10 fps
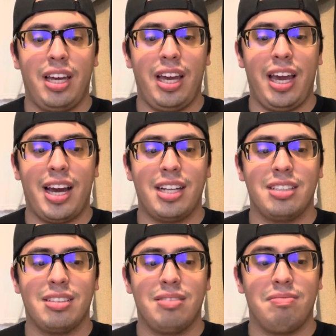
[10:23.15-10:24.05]
And
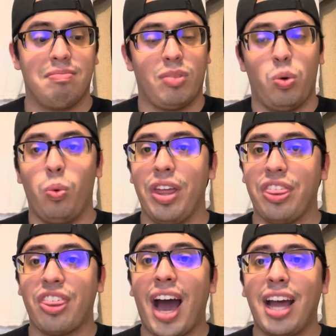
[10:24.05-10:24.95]

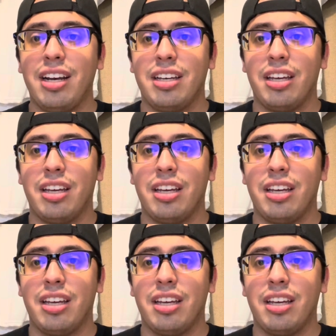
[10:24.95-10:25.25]
with that,